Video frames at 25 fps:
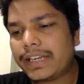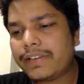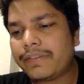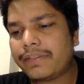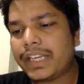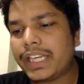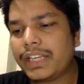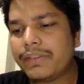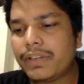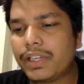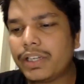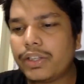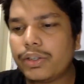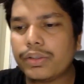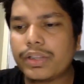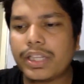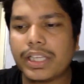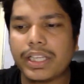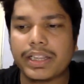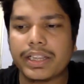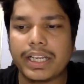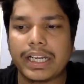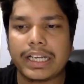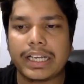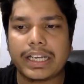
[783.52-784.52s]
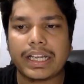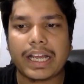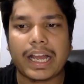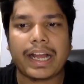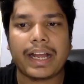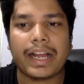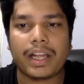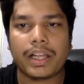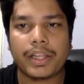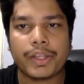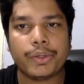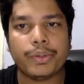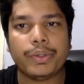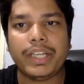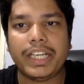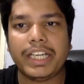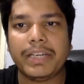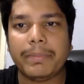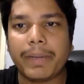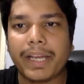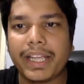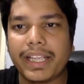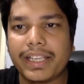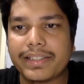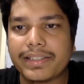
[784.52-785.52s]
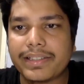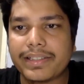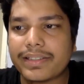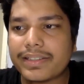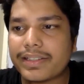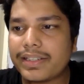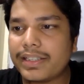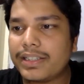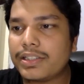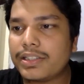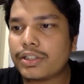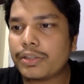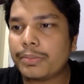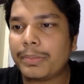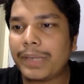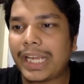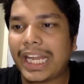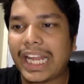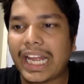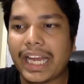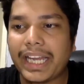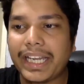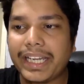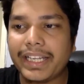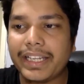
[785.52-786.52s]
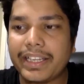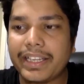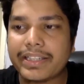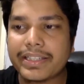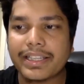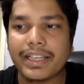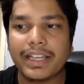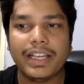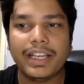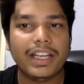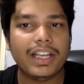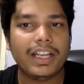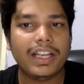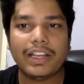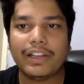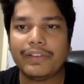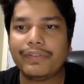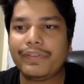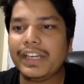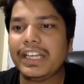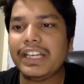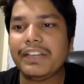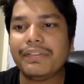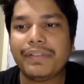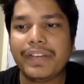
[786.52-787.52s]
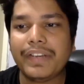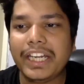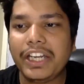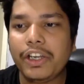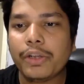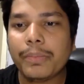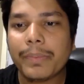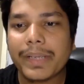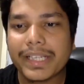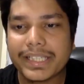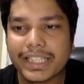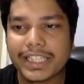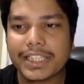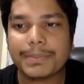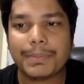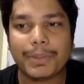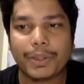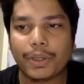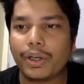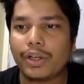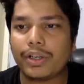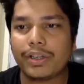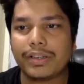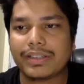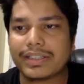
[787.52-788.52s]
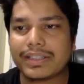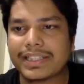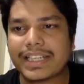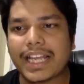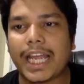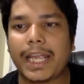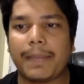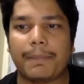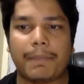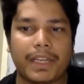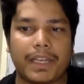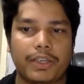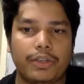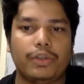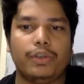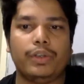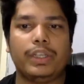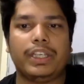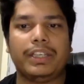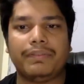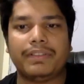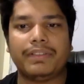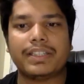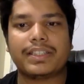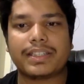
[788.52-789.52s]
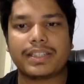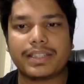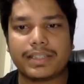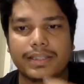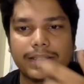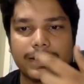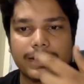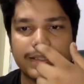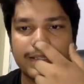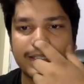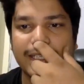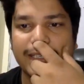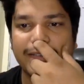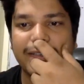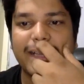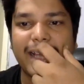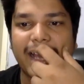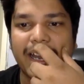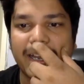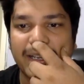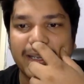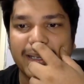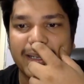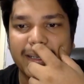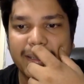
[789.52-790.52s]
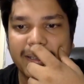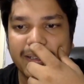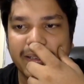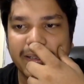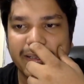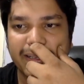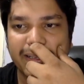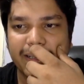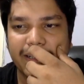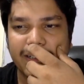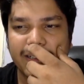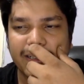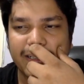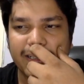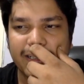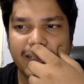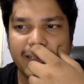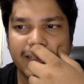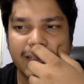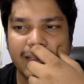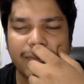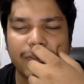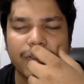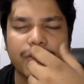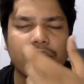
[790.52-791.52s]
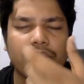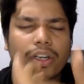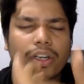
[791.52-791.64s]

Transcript: that whenever you think that you need my assistance or my guidance, feel free to message me on Skype, and you will see that there was